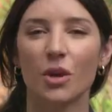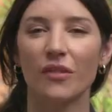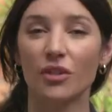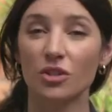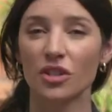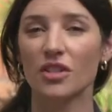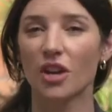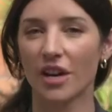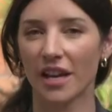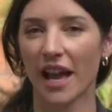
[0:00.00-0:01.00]
So if you're just
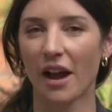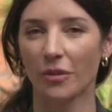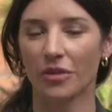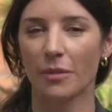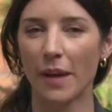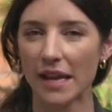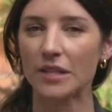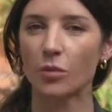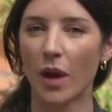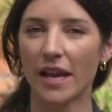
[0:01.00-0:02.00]
starting out, the
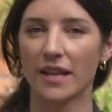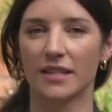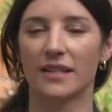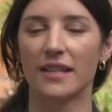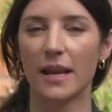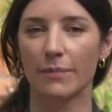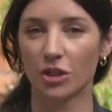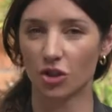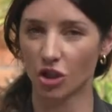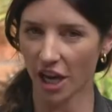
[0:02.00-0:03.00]
best way is to set up
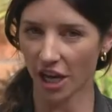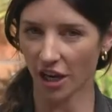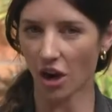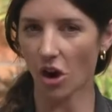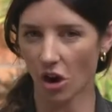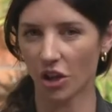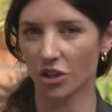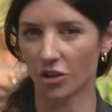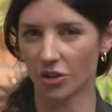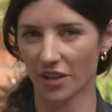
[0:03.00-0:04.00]
a jig
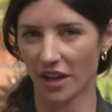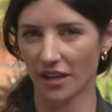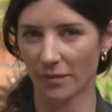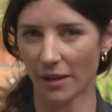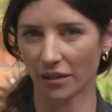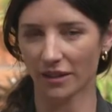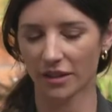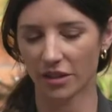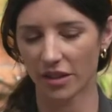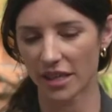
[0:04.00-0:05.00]
on your sanding belt
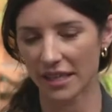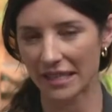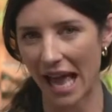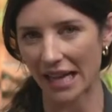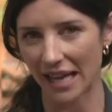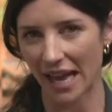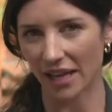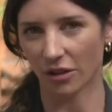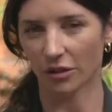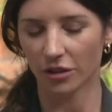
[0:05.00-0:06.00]
to the exact
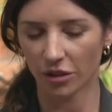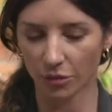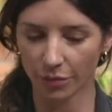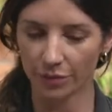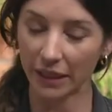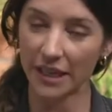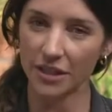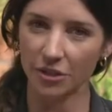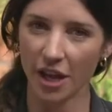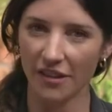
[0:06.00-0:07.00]
angle. You
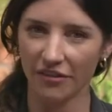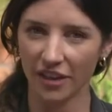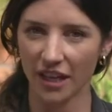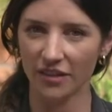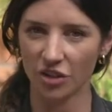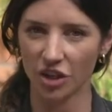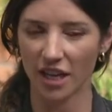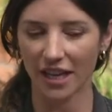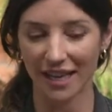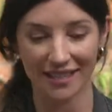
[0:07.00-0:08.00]
place your knife in the
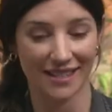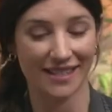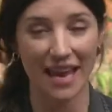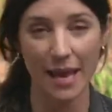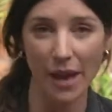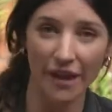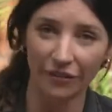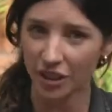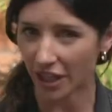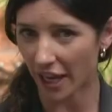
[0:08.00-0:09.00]
jig, it's the same
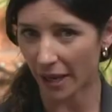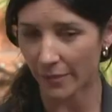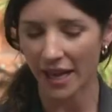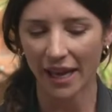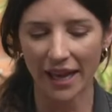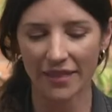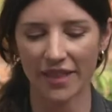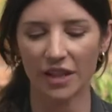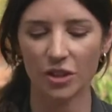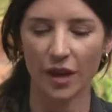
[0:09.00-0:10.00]
every time, and
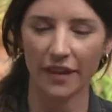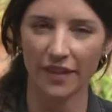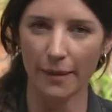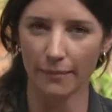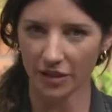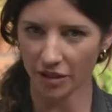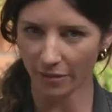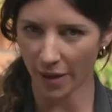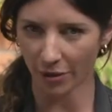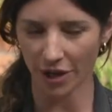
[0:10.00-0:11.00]
then you get that muscle
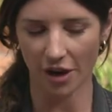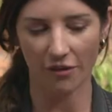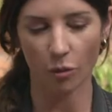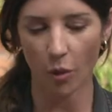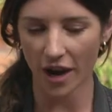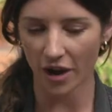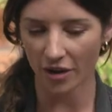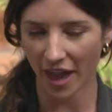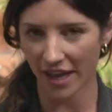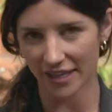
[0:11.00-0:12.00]
memory of
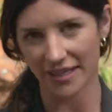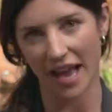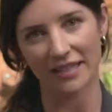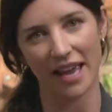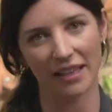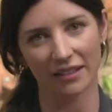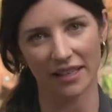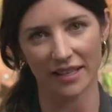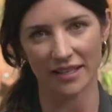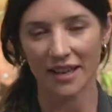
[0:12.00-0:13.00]
where that exact angle
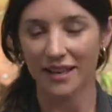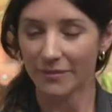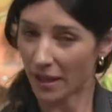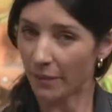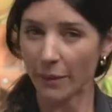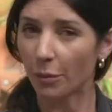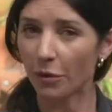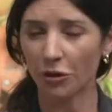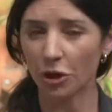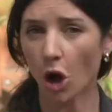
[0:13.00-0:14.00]
is. Some people
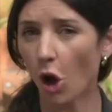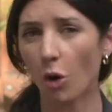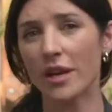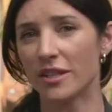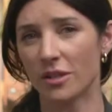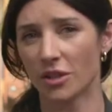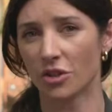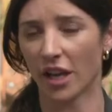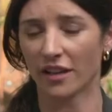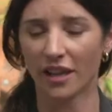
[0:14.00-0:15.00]
prefer to always use a
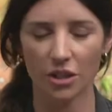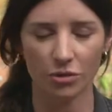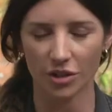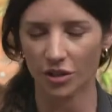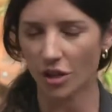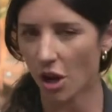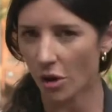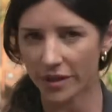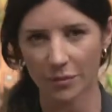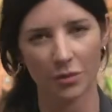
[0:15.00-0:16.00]
jig, then you just
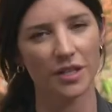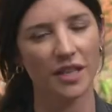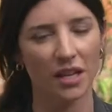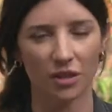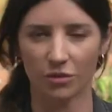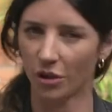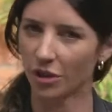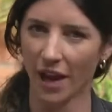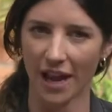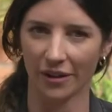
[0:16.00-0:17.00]
know it's preset, you know
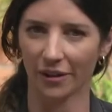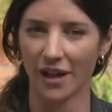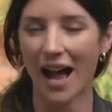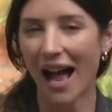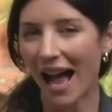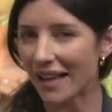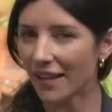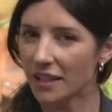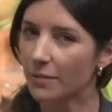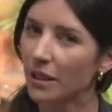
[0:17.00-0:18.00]
your angle. I
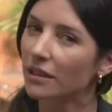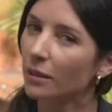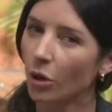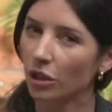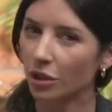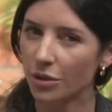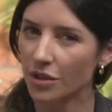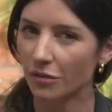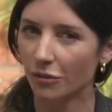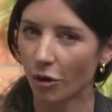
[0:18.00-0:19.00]
like to be a little more
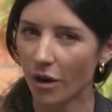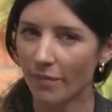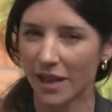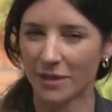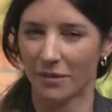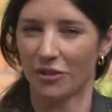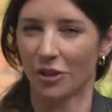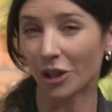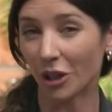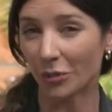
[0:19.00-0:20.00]
loose in form, it makes me
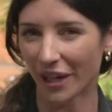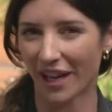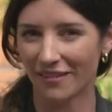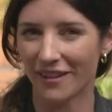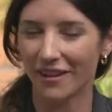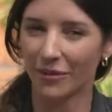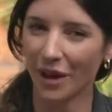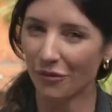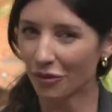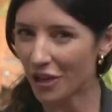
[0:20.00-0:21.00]
feel good when I'm
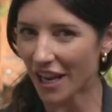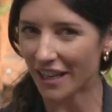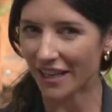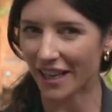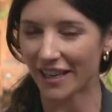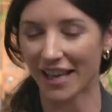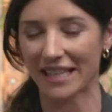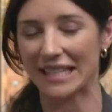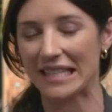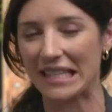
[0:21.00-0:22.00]
freehanding it and I
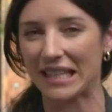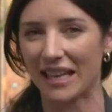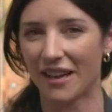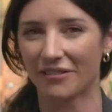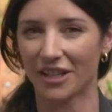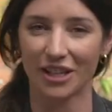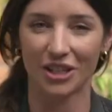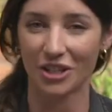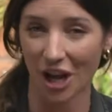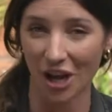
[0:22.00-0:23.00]
can see that I've done a
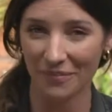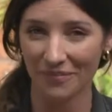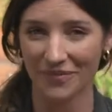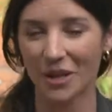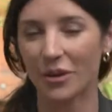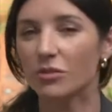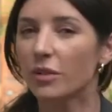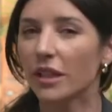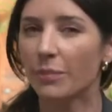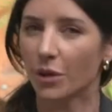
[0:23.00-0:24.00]
good job. So it's
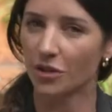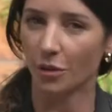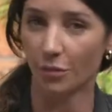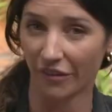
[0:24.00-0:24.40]
really a personal